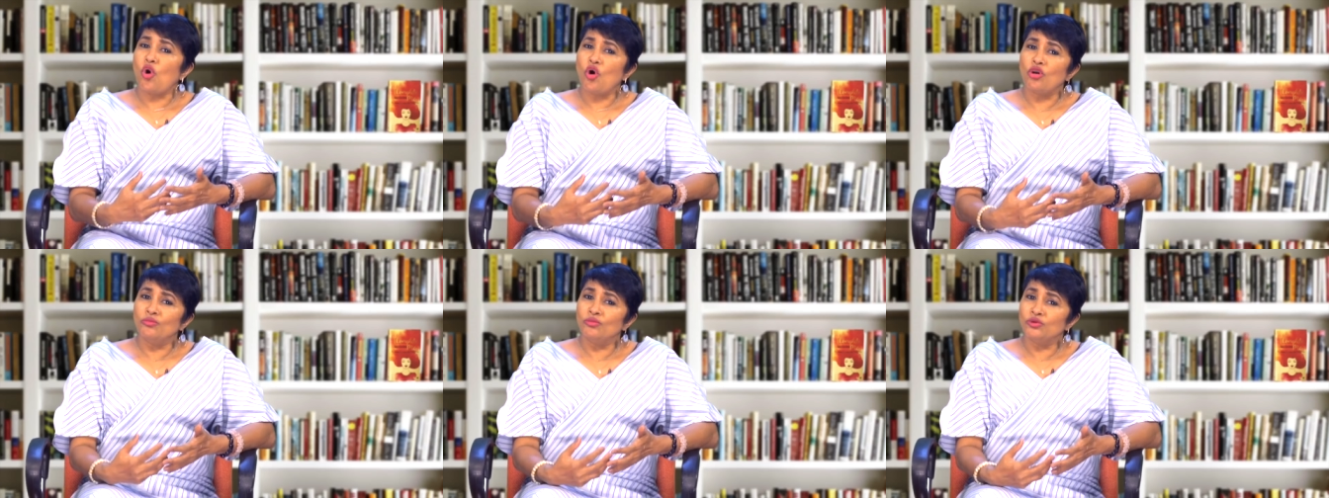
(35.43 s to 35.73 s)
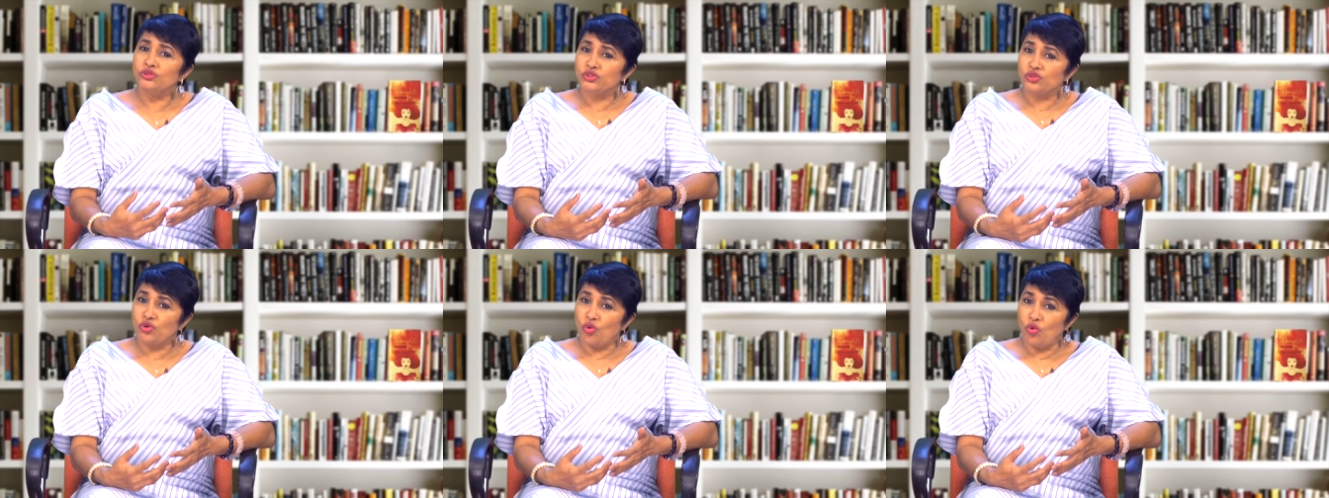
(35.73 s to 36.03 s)

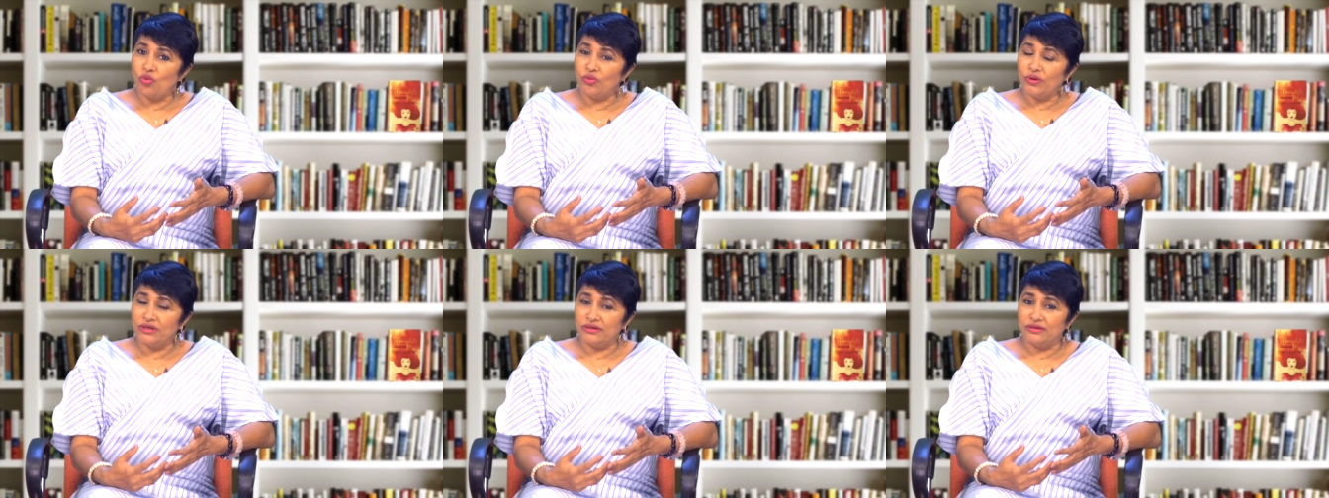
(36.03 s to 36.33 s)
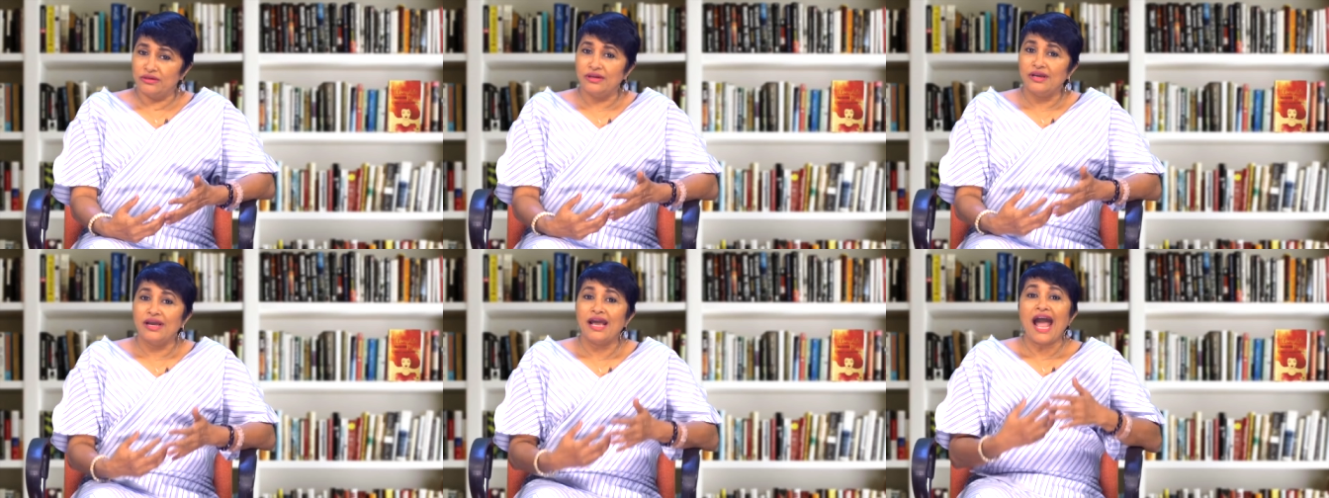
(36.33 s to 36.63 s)
almost
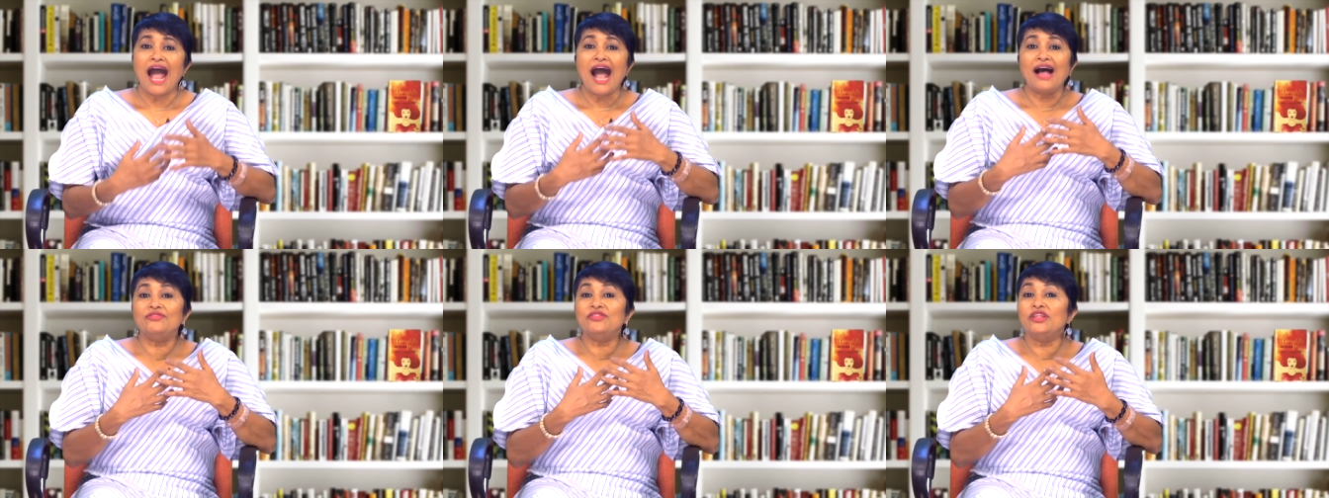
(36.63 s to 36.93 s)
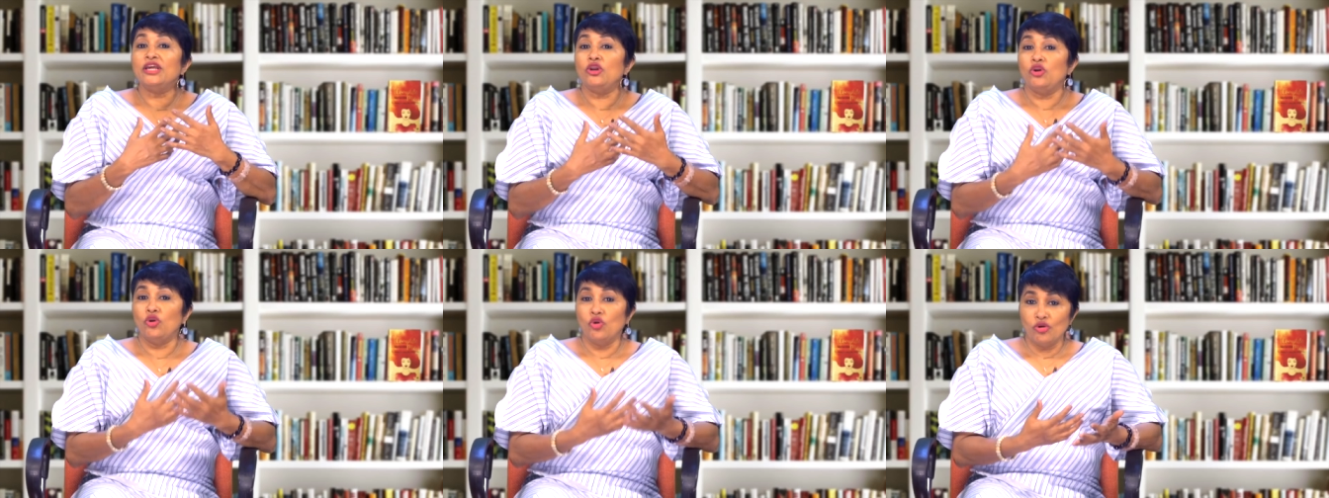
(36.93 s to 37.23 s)
over and
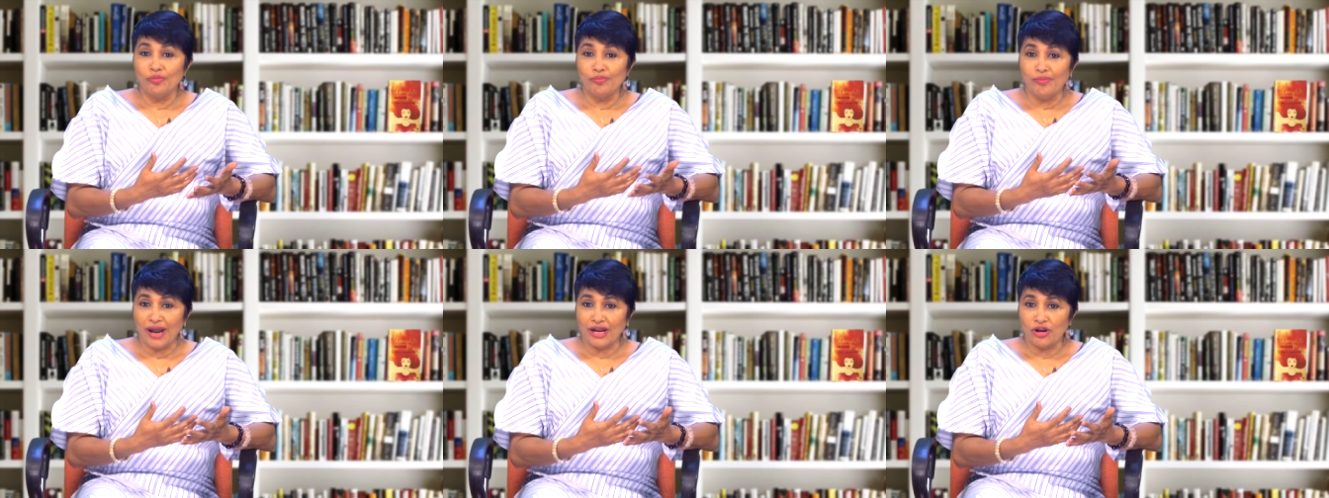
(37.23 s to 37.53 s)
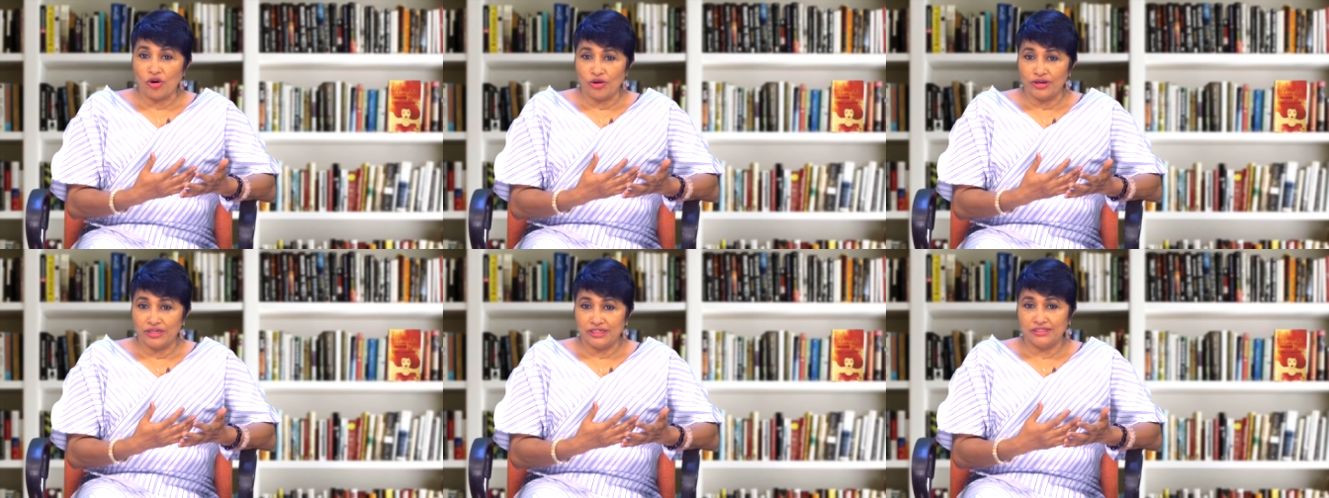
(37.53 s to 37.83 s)
they look
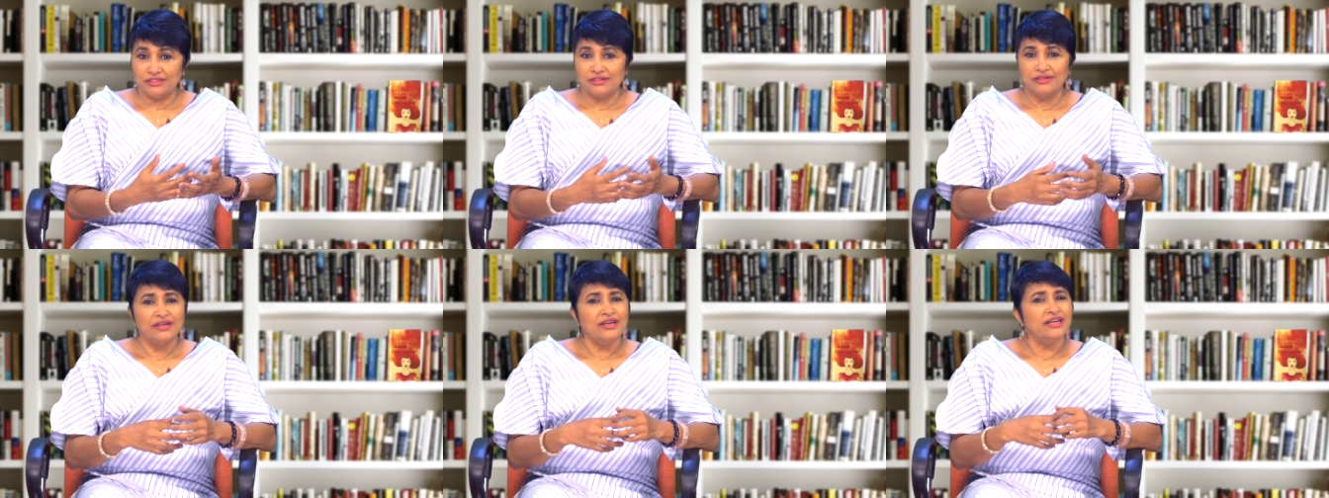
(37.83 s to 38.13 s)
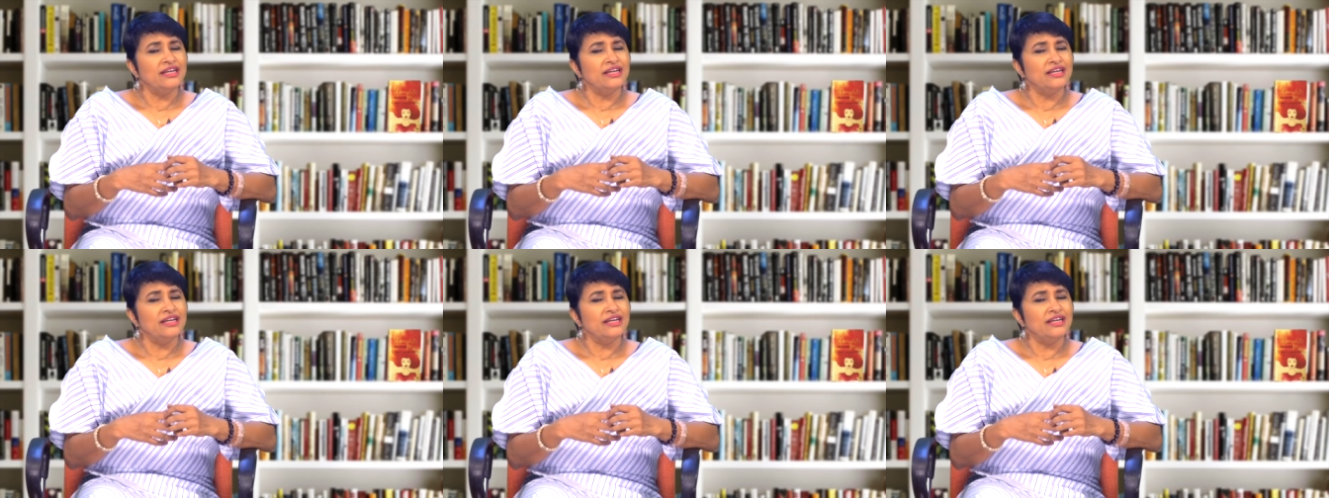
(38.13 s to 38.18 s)
back on it,